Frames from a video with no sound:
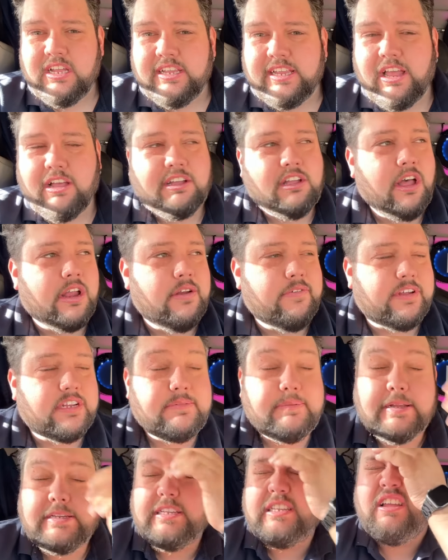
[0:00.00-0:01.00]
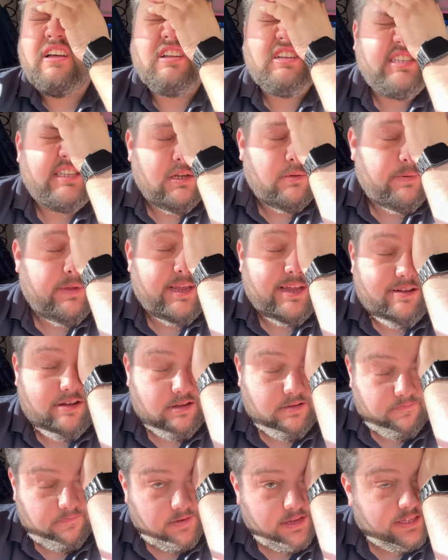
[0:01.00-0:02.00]
Yeah, I kind of expected that I'd still be
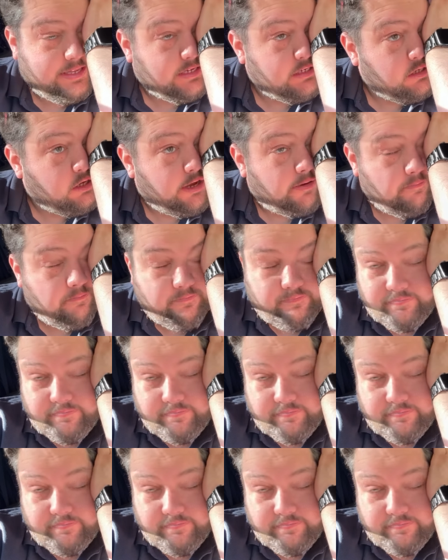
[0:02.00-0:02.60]
here at this time.